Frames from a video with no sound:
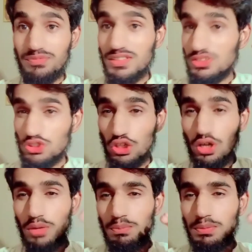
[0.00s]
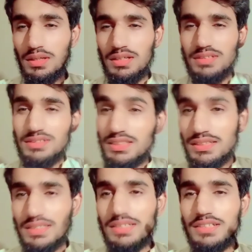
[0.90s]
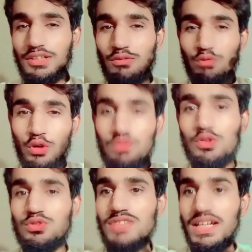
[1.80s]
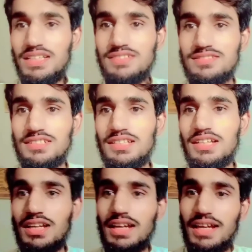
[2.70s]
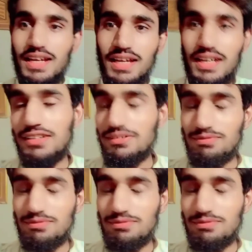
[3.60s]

stop thinking for few seconds, and